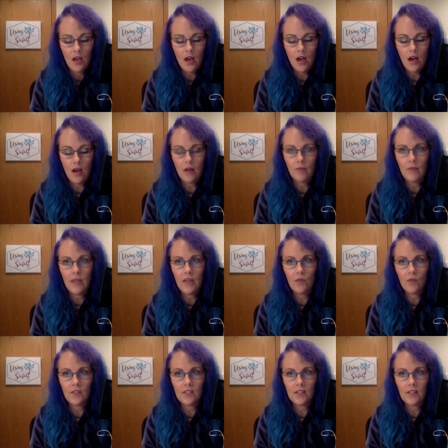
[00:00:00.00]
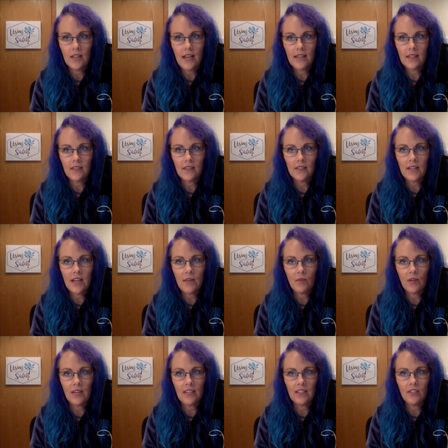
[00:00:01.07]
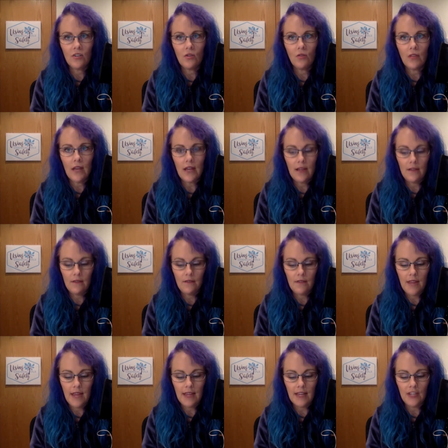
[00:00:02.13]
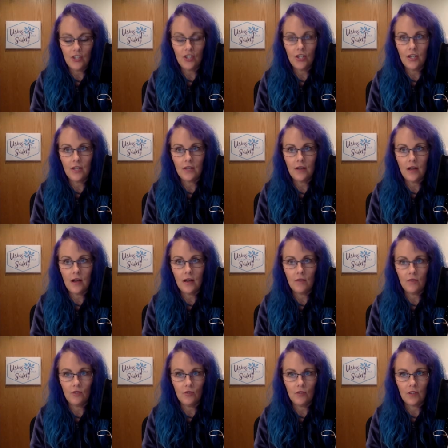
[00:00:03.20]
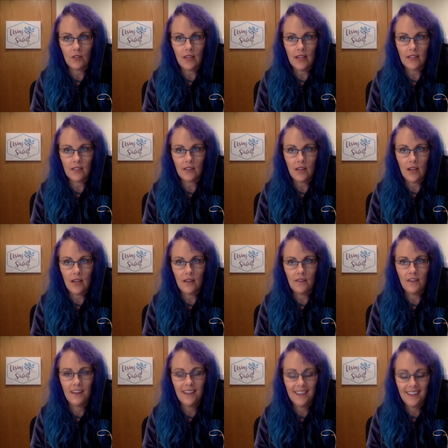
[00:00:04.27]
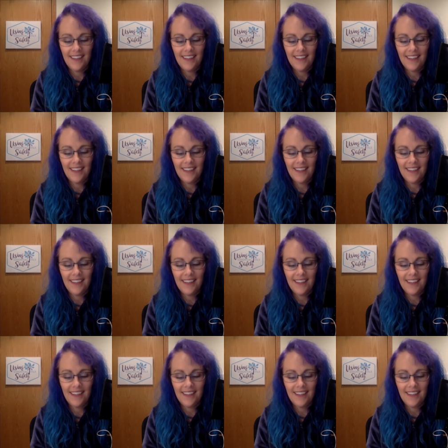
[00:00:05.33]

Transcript: It was a class at the time when I did go live, and I did do the class live.